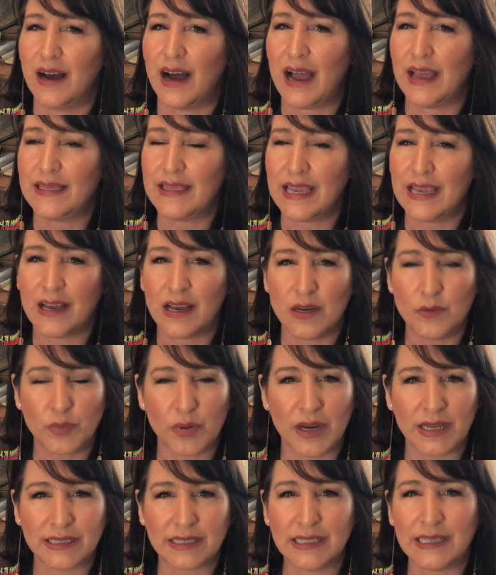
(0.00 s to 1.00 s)
I think,
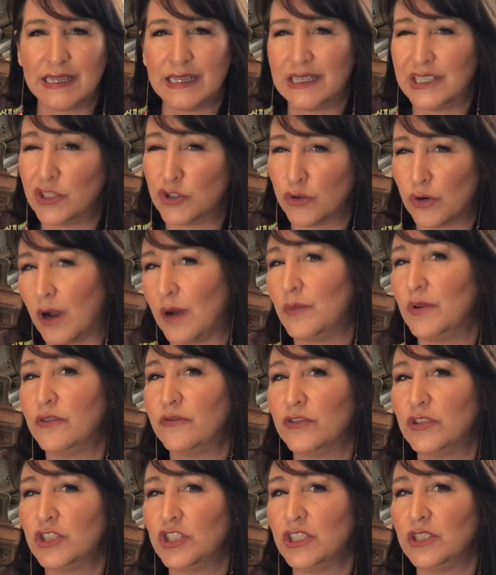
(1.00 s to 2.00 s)
unprecedented trauma
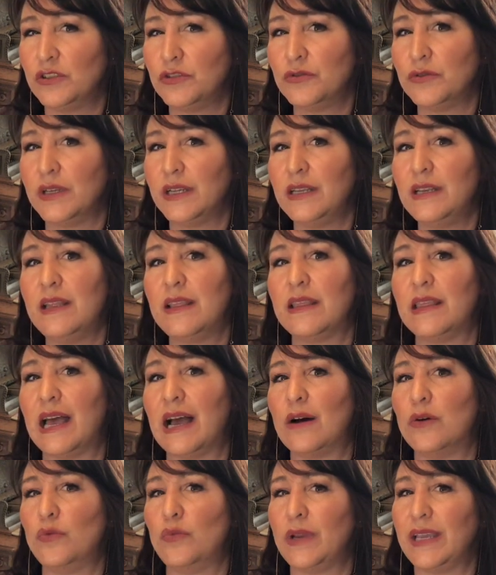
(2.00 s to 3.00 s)
for children
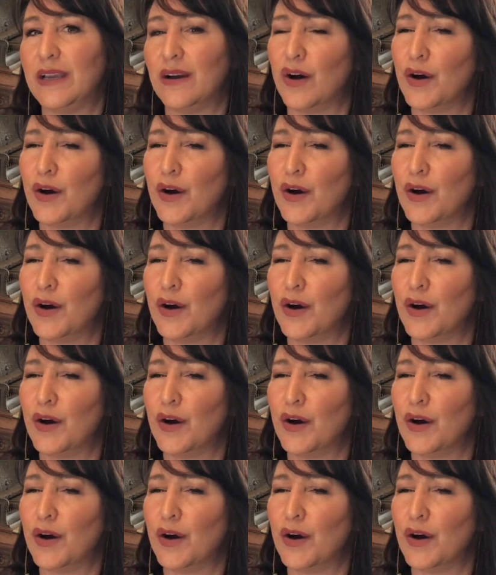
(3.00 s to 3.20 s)
that we